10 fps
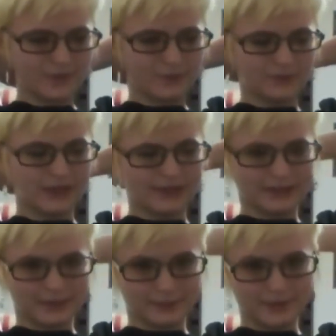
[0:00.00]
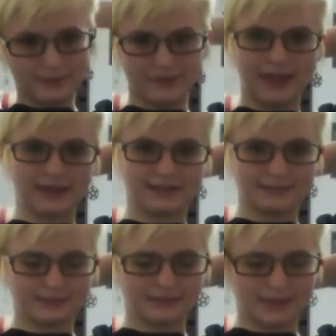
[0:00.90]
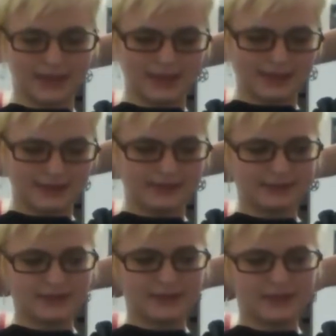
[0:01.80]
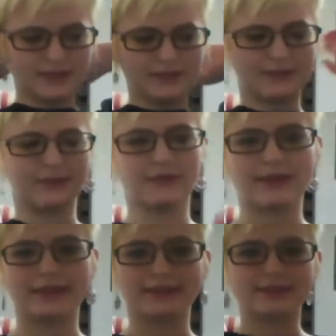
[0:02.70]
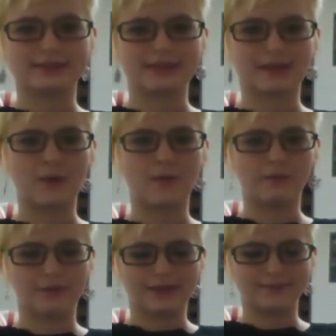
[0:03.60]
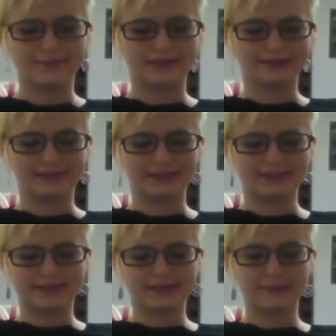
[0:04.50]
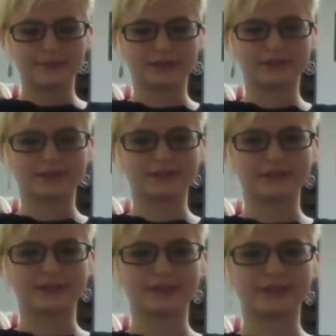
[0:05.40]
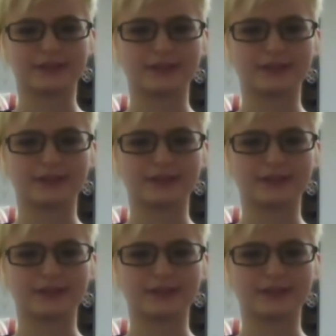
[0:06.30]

will light like a purple candle and like either just like hold them and like picture